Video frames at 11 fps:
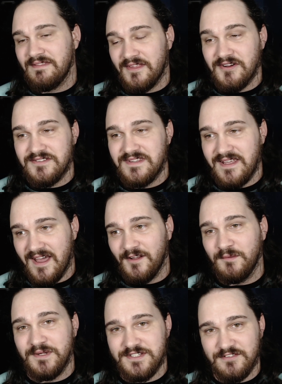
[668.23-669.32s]
there's the
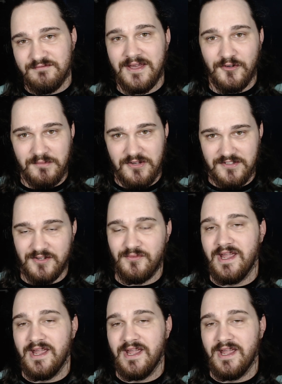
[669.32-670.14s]
elements of metal music.